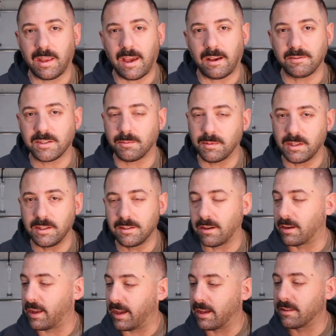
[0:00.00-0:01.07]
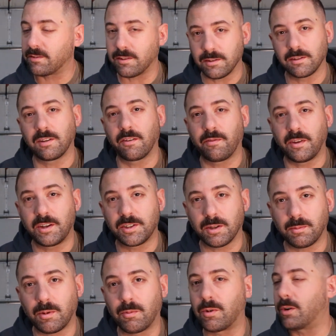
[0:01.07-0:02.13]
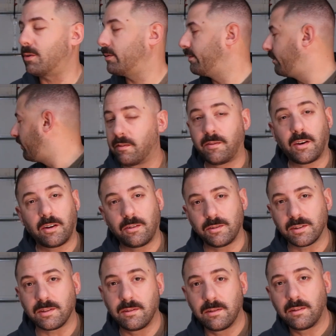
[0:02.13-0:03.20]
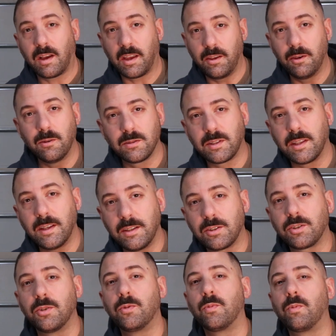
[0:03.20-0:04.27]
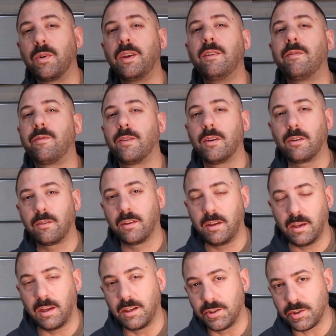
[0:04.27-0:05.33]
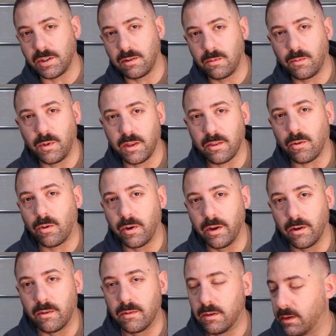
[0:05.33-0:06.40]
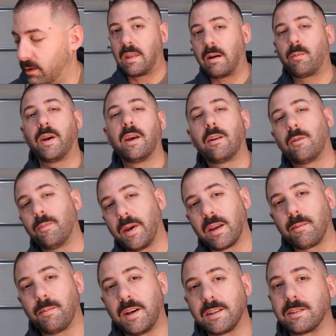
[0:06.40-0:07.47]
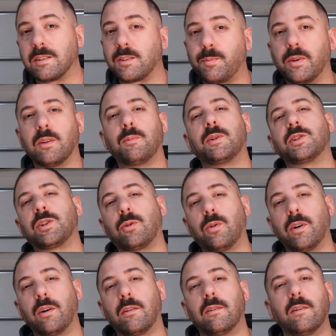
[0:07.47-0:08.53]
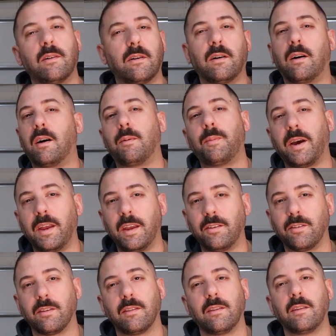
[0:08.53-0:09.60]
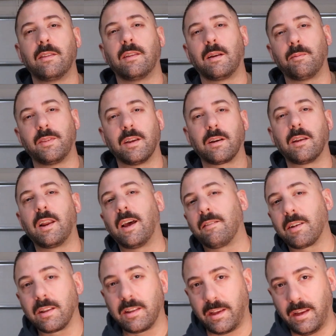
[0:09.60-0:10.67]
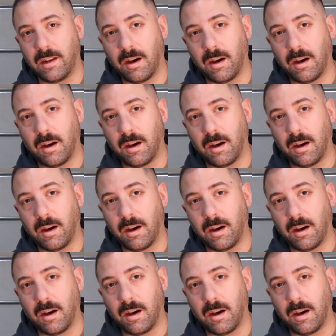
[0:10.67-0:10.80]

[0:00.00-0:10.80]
to have some of these on hand, so I was gonna finish up the roll. Funnels. I use these to refill the engine with oil. That way I don't make a mess, spill a bunch of oil on my engine. They're gonna have to clean